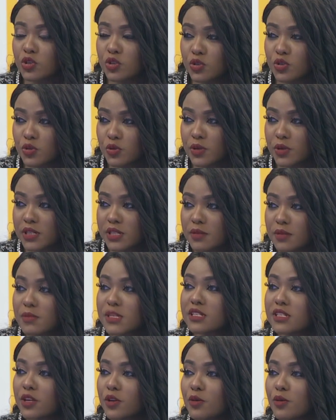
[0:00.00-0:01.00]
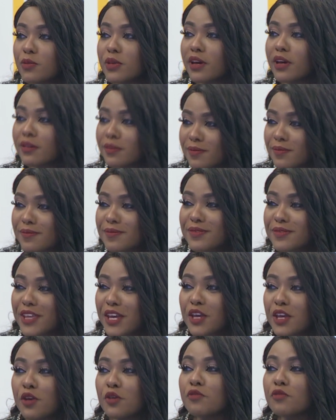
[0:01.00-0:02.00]
to do it. Mr. Yumbya,
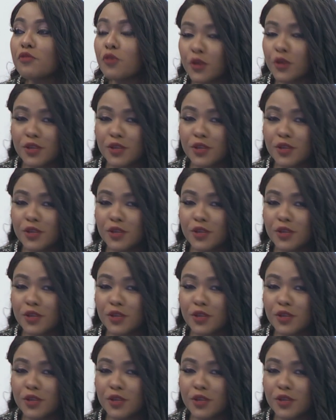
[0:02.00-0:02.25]
thank you for your